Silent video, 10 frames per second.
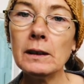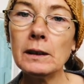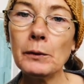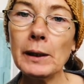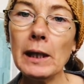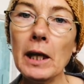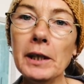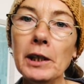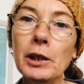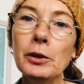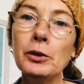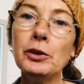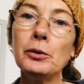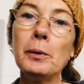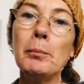So I'd like you
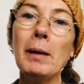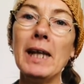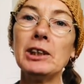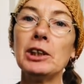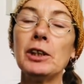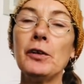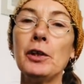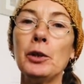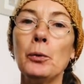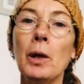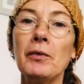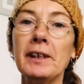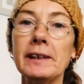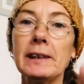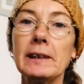to imagine that you are in
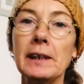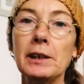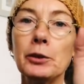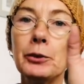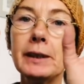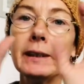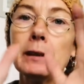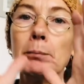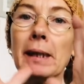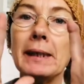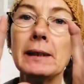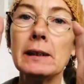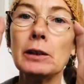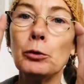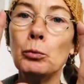a sacred
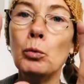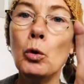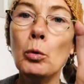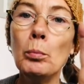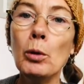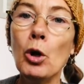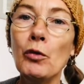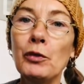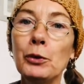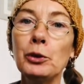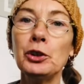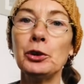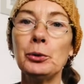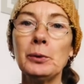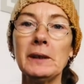space, a room of your
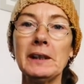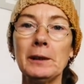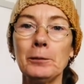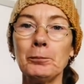choosing.